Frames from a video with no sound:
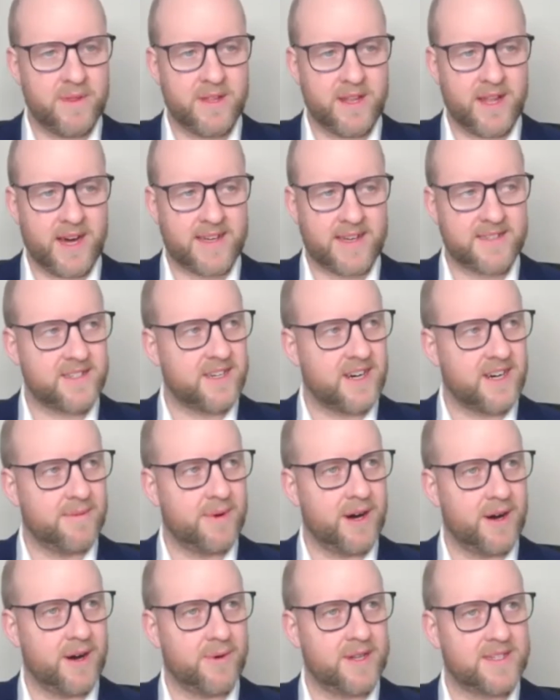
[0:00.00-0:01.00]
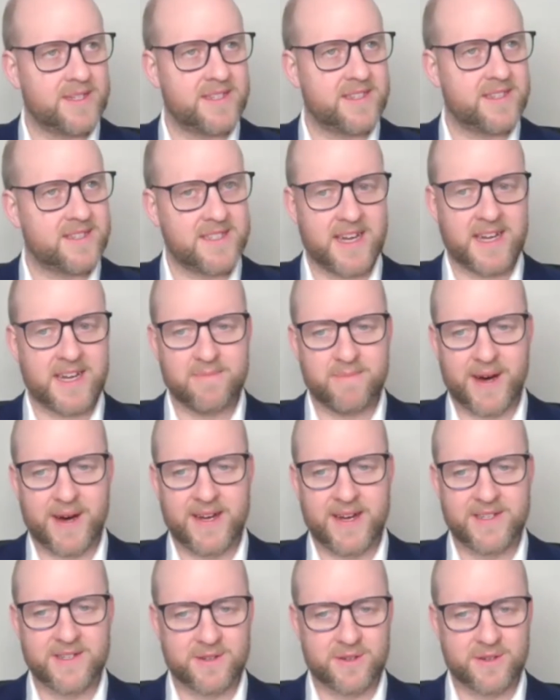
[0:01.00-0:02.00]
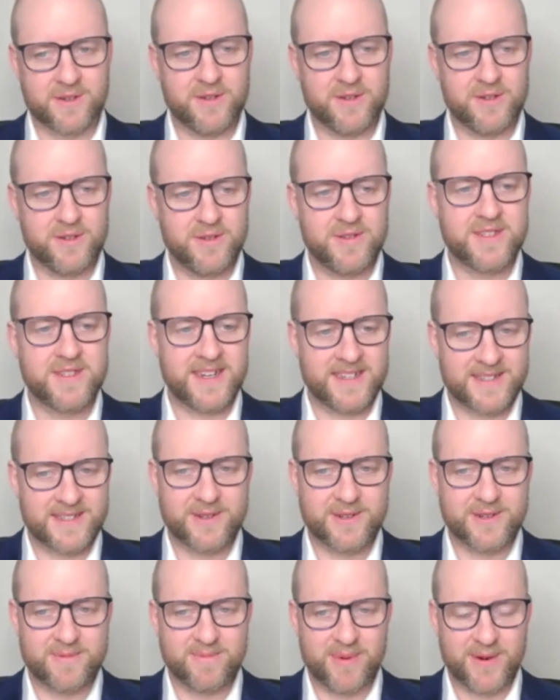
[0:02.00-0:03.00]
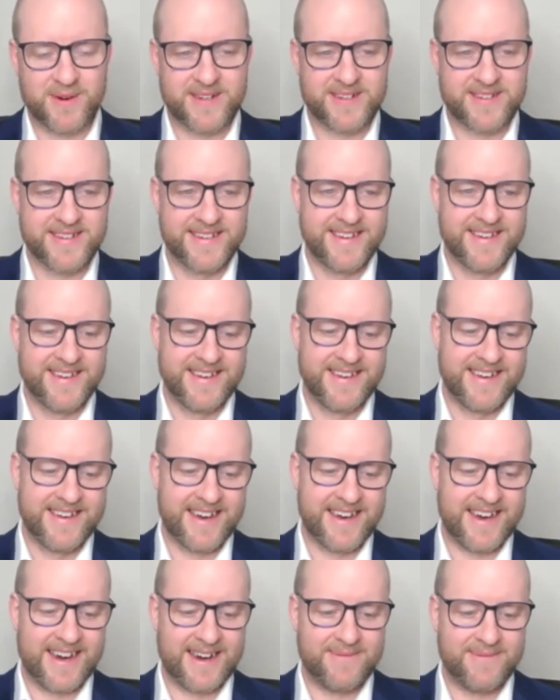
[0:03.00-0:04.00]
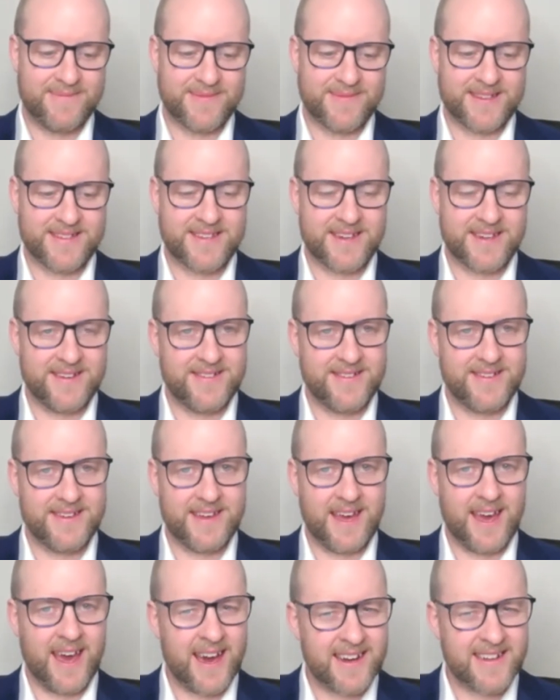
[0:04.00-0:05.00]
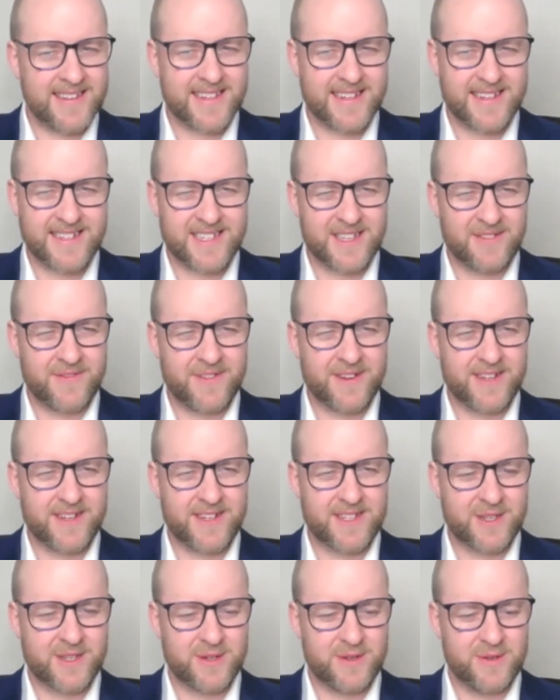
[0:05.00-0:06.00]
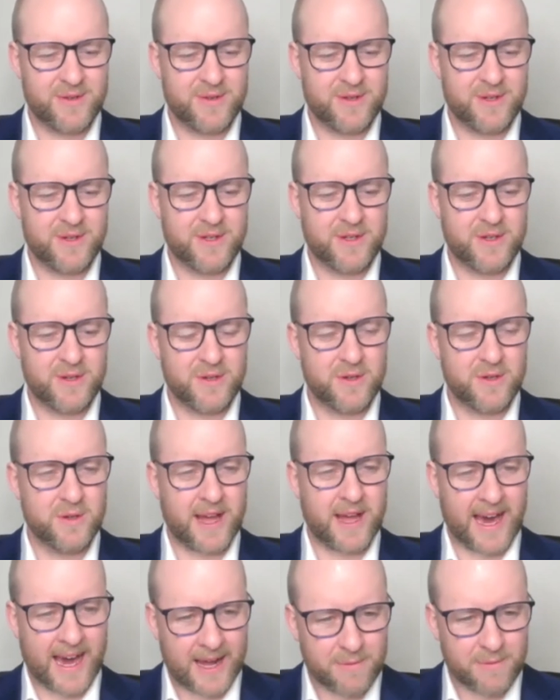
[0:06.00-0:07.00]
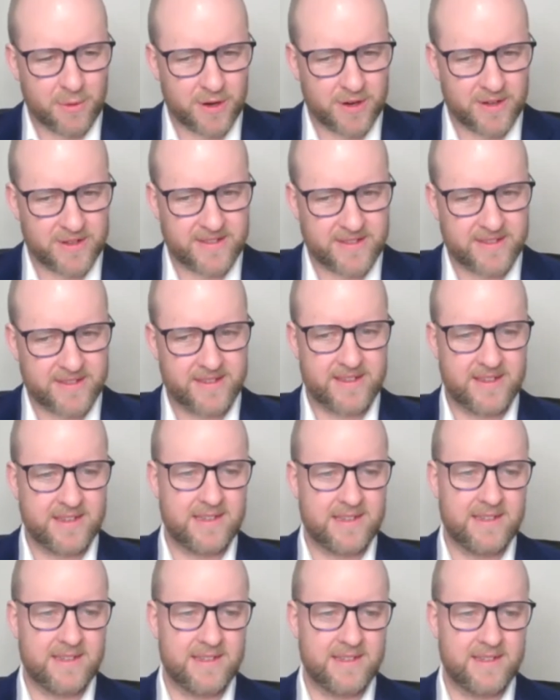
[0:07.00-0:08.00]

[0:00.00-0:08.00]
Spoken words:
remember the last time I went to the second page on Google, so that's a good point. So how does that differ to Google AdWords?